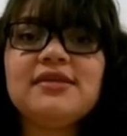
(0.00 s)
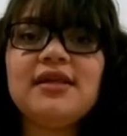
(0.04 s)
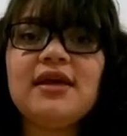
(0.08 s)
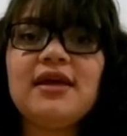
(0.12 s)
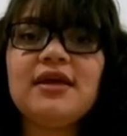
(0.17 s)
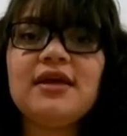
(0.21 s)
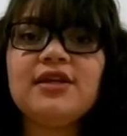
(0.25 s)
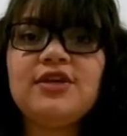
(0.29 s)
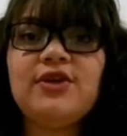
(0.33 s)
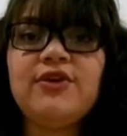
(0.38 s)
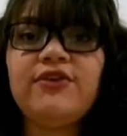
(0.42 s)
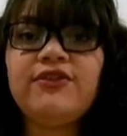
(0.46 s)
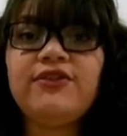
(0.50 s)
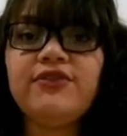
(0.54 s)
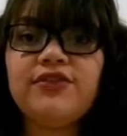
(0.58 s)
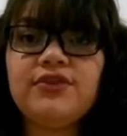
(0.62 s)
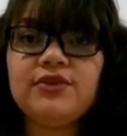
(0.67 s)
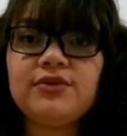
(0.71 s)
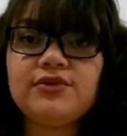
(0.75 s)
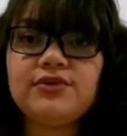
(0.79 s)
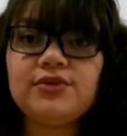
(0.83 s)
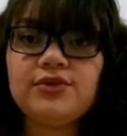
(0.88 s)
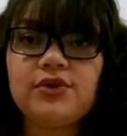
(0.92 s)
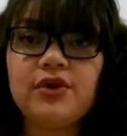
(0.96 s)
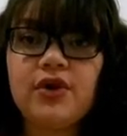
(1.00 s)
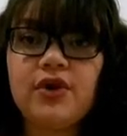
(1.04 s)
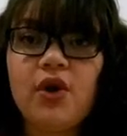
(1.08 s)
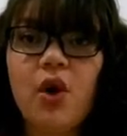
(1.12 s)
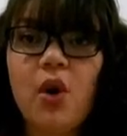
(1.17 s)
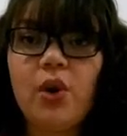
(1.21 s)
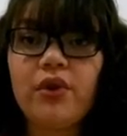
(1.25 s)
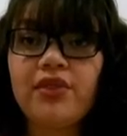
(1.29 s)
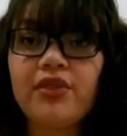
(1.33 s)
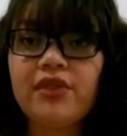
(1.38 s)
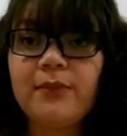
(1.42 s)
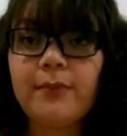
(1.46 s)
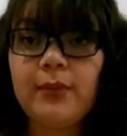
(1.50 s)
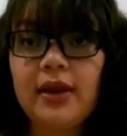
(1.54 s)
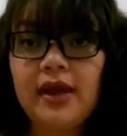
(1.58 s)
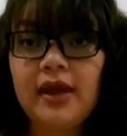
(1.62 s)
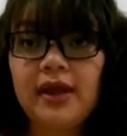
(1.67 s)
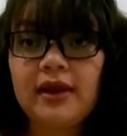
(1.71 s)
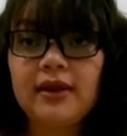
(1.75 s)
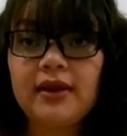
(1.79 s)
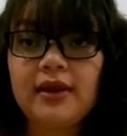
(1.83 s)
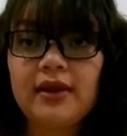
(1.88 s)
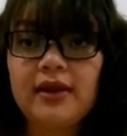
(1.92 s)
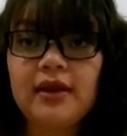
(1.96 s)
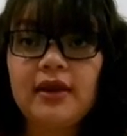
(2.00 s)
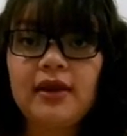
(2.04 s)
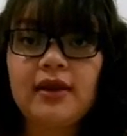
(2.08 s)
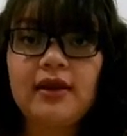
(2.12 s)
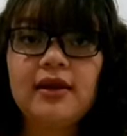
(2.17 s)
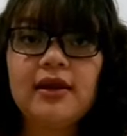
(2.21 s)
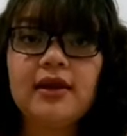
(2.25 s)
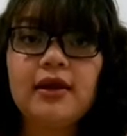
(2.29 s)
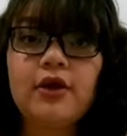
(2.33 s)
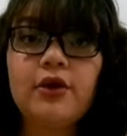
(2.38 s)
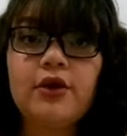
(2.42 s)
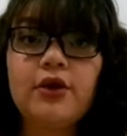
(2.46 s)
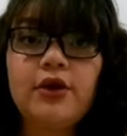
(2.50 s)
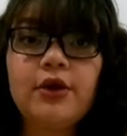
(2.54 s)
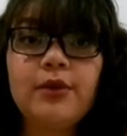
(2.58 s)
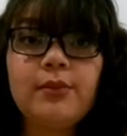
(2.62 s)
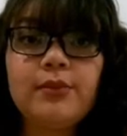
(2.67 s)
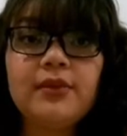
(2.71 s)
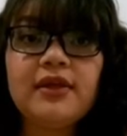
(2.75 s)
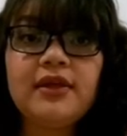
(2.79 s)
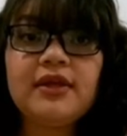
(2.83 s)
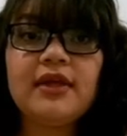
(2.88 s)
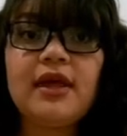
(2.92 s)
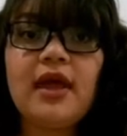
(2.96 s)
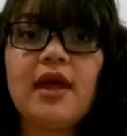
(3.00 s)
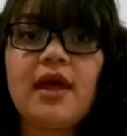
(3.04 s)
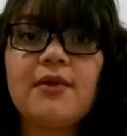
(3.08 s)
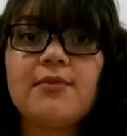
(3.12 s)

the near future of the planet in economic,